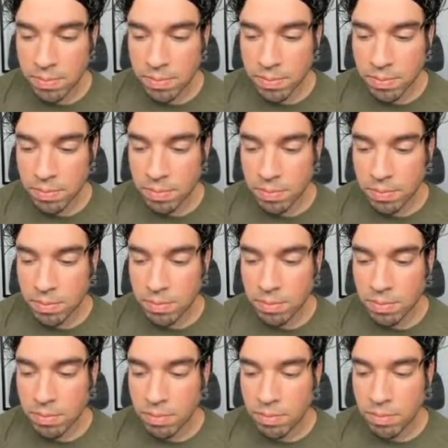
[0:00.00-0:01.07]

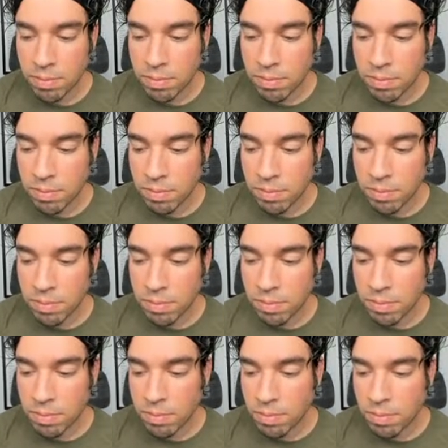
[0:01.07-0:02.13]

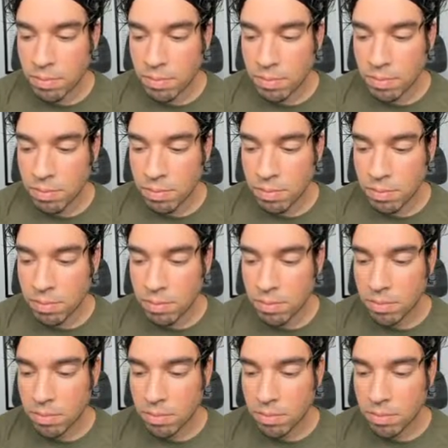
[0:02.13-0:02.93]
[no speech]